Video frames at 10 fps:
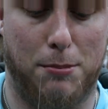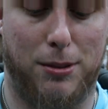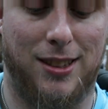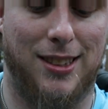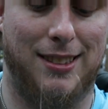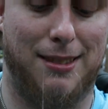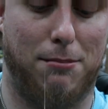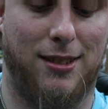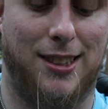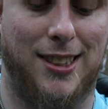I pull it
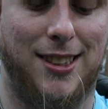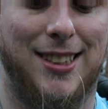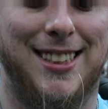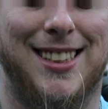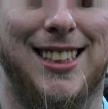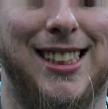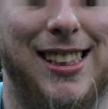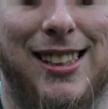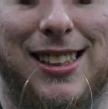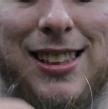up through like
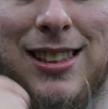this.